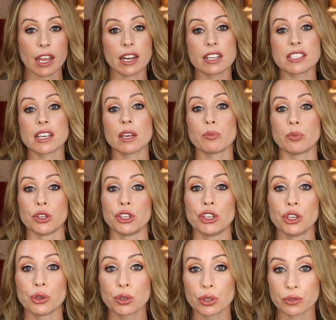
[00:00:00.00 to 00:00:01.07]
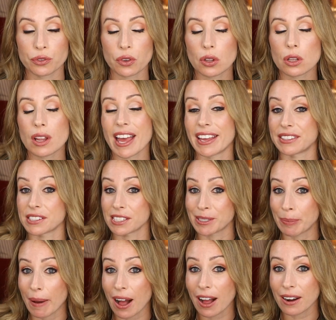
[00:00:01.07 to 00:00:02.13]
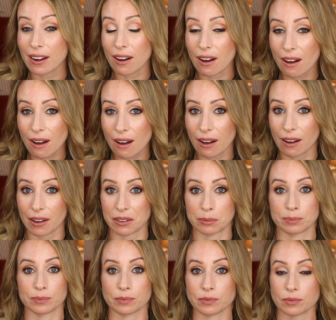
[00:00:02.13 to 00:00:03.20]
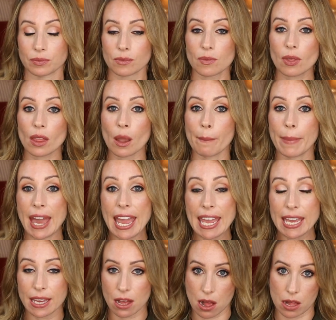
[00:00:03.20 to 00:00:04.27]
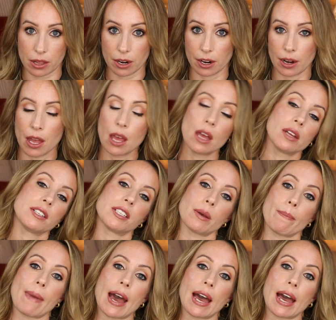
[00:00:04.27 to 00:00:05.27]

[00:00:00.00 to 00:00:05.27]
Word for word: It is a beautiful and spot on paint color to